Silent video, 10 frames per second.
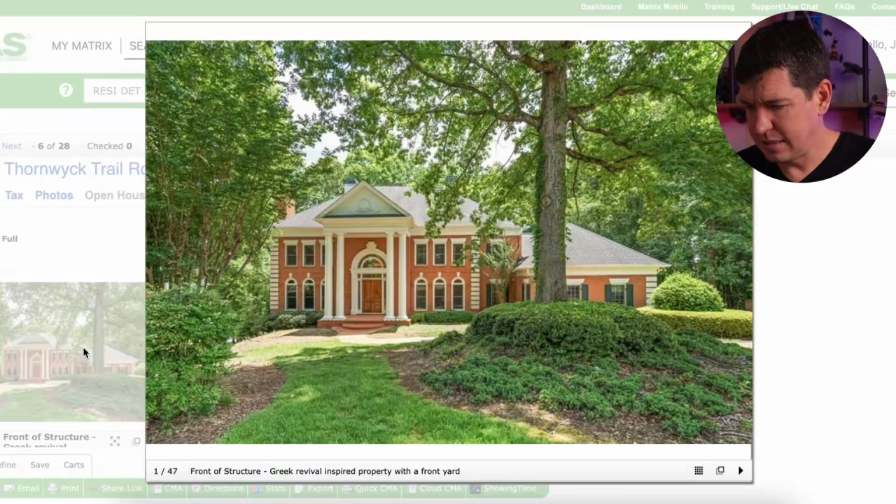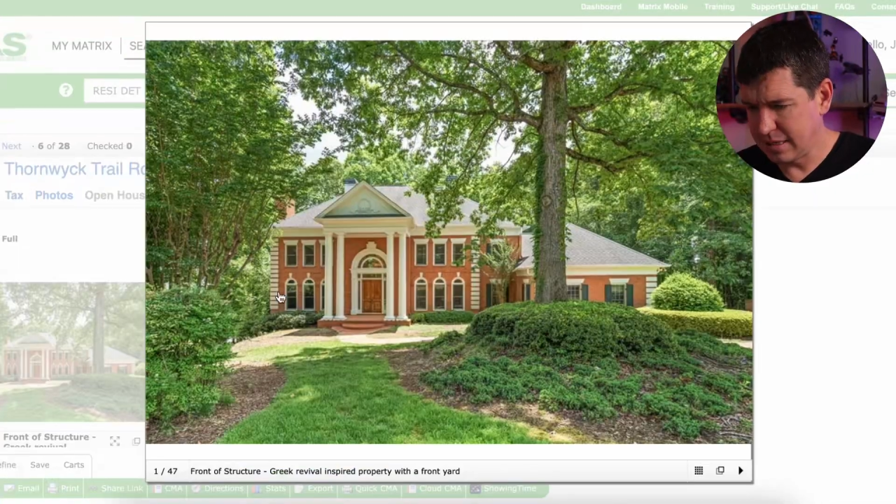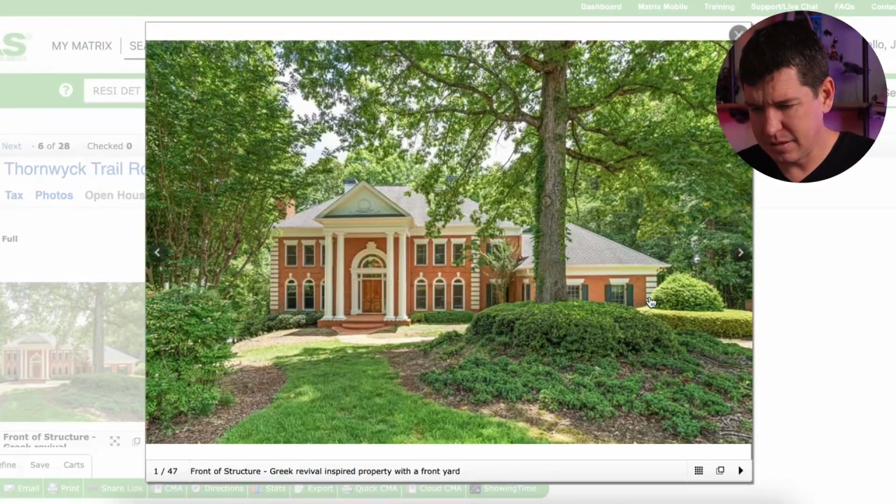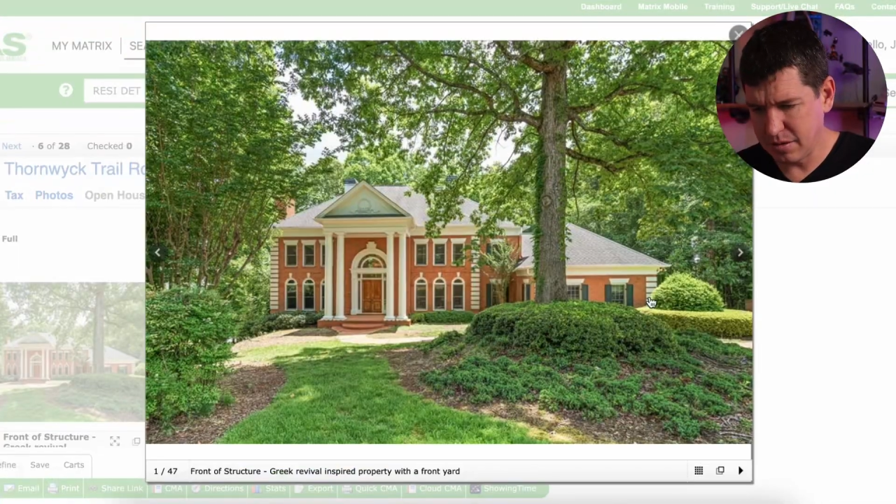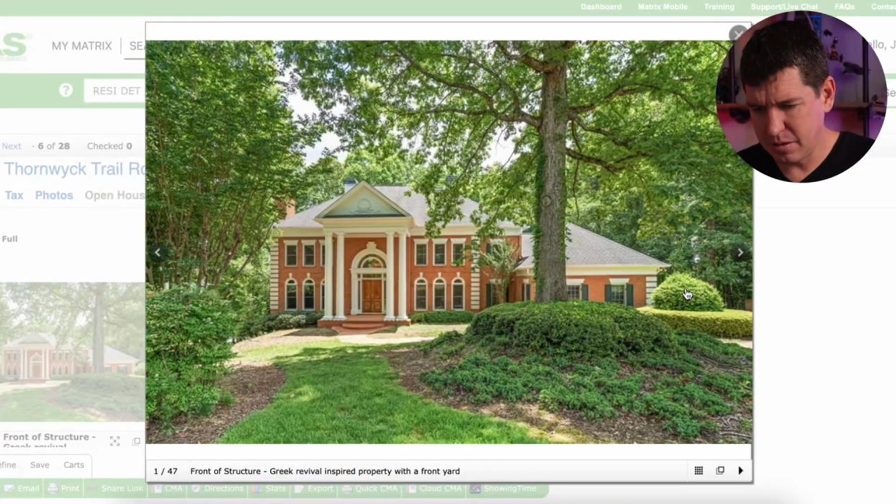
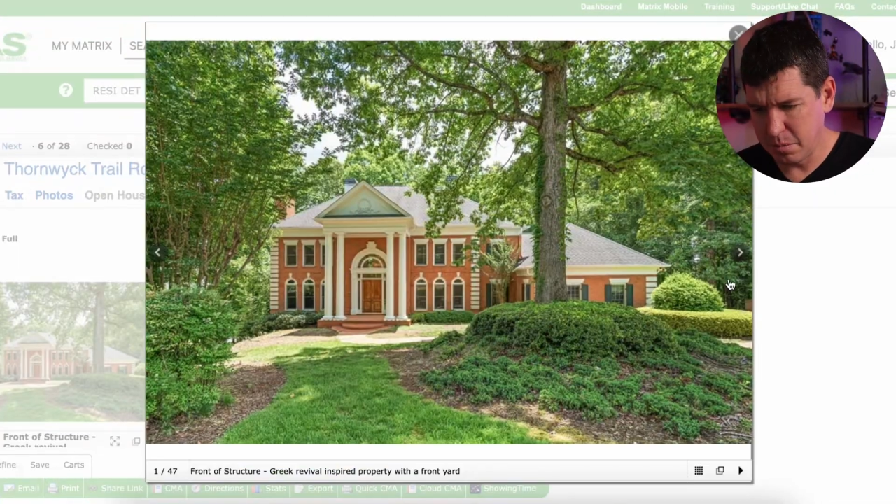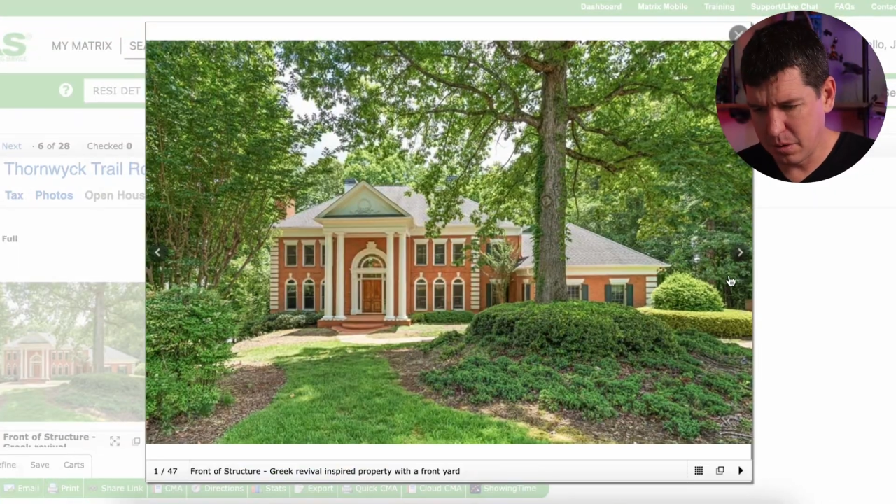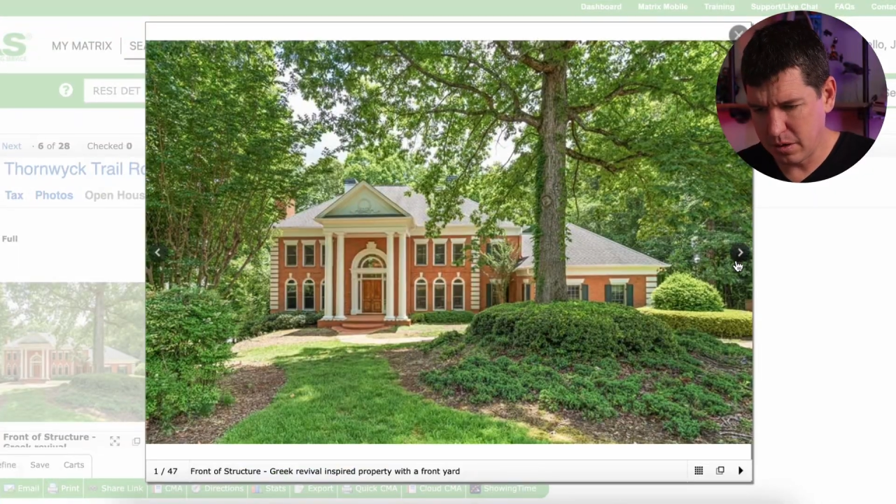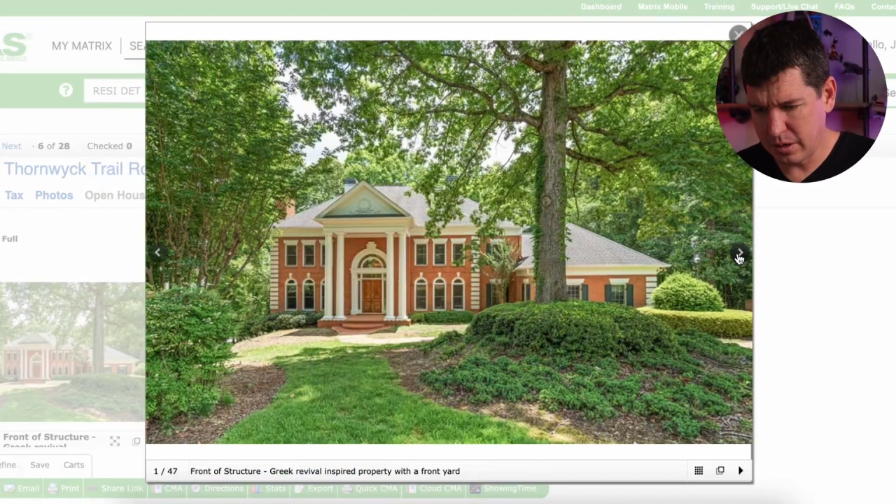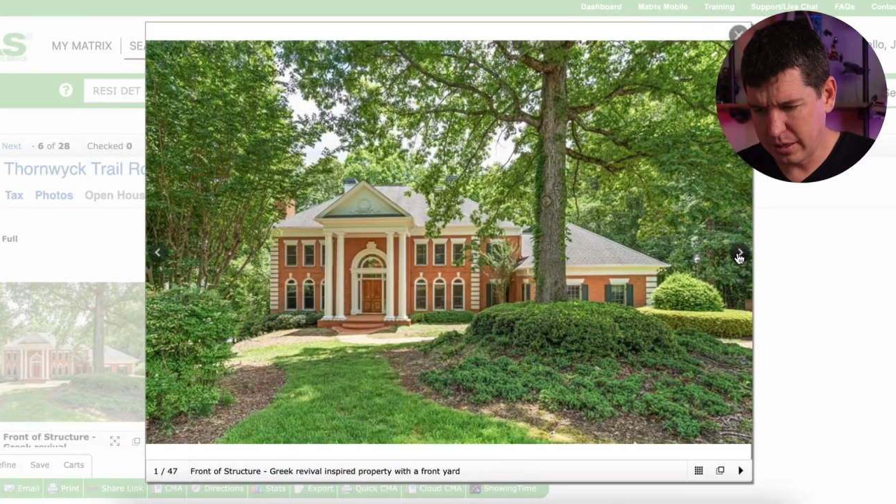days on the
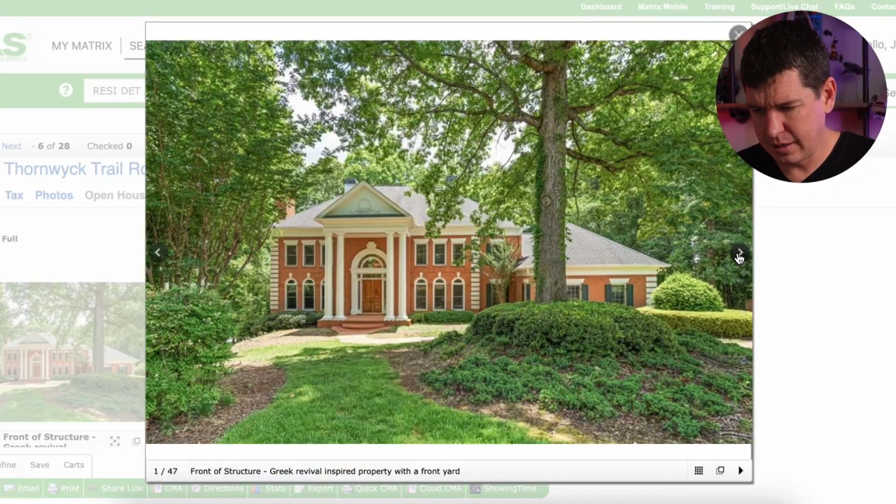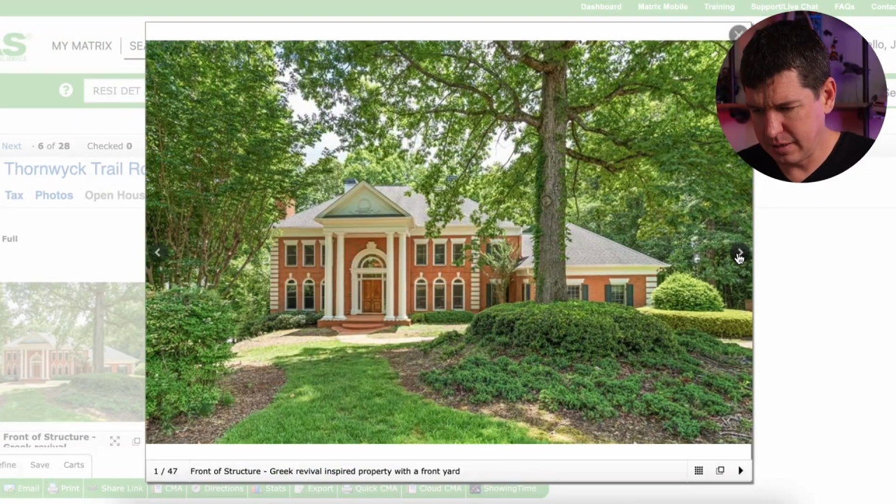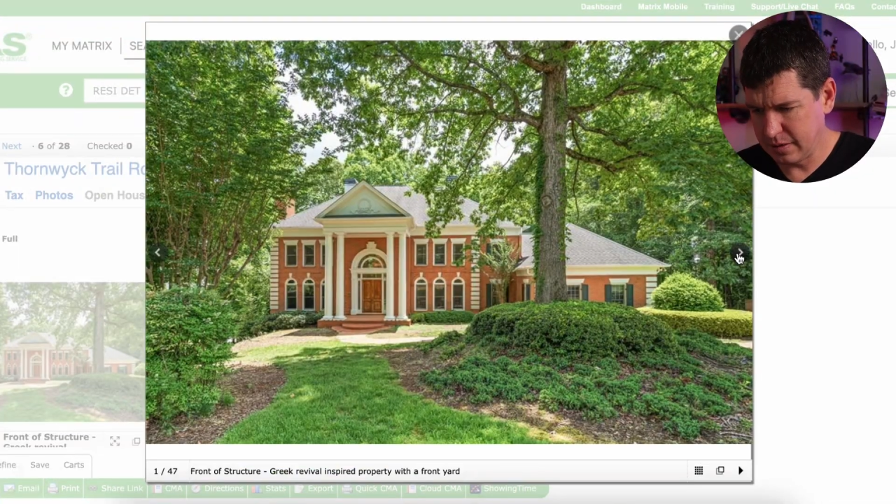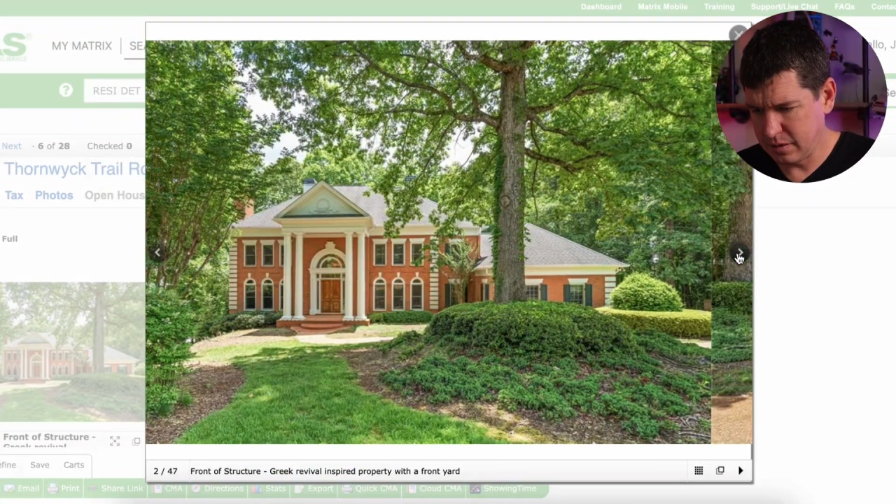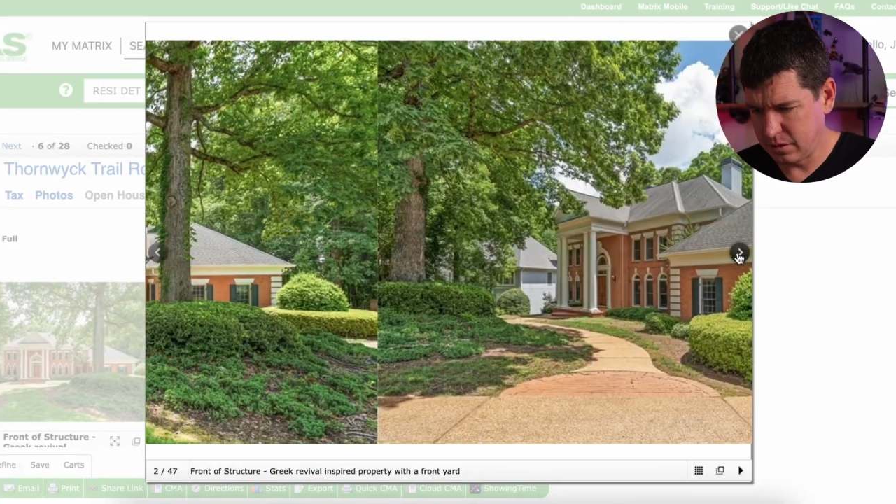
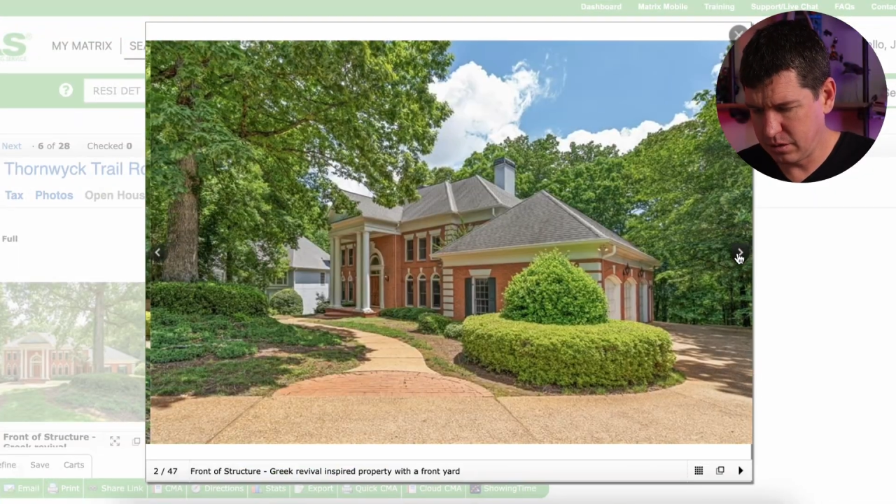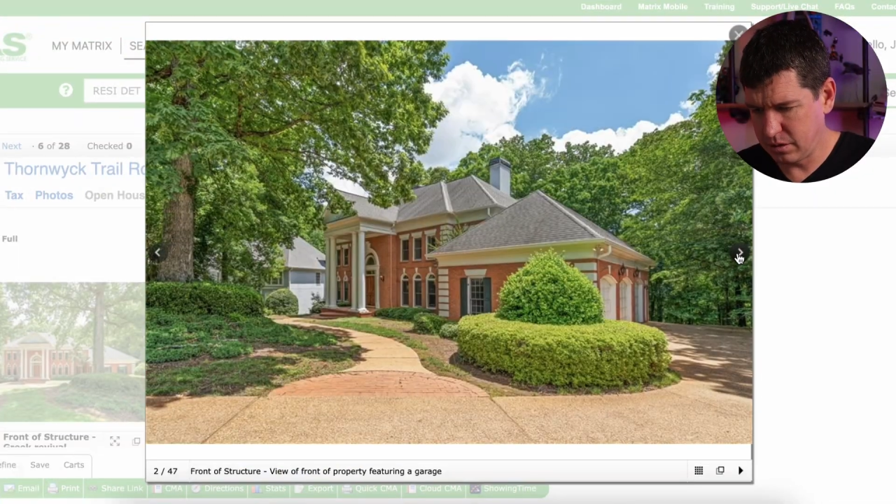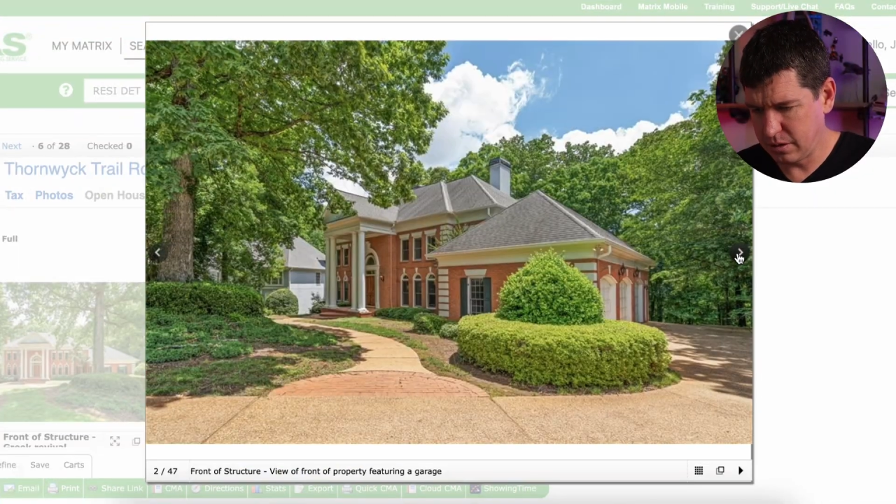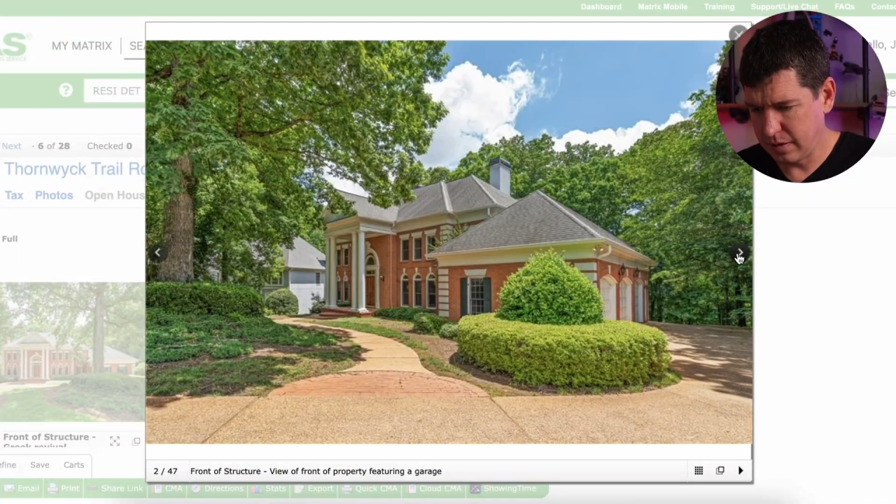market.